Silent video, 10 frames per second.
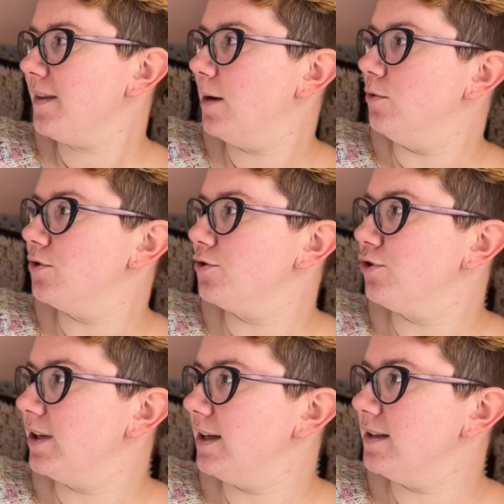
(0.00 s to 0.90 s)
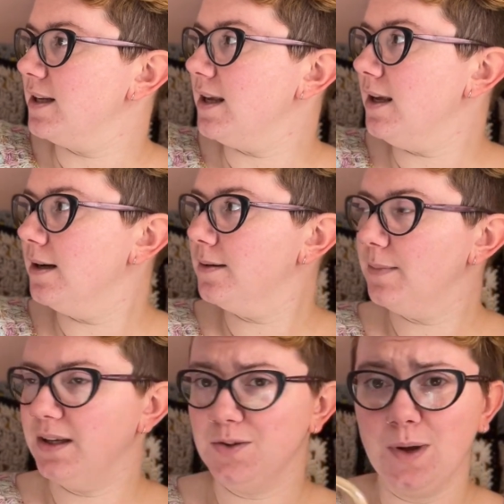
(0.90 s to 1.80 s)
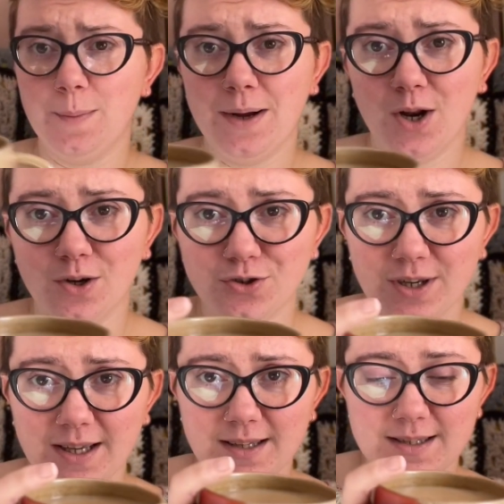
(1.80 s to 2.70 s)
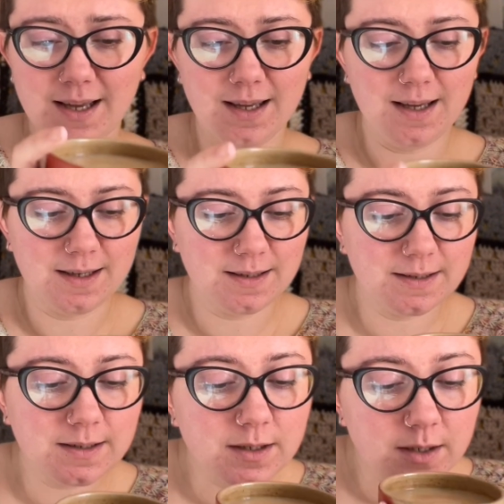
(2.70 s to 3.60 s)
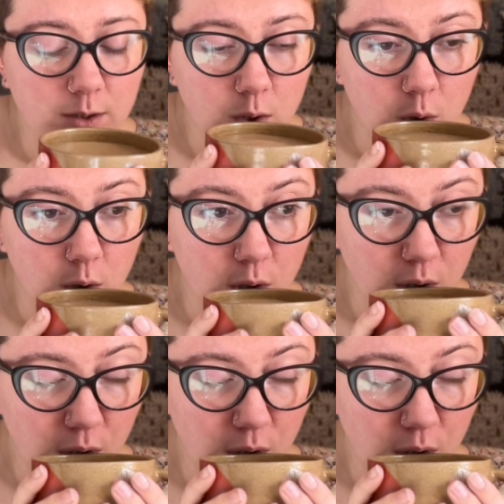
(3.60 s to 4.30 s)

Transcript: I'm also drinking tea, because when am I not drinking tea? Oh.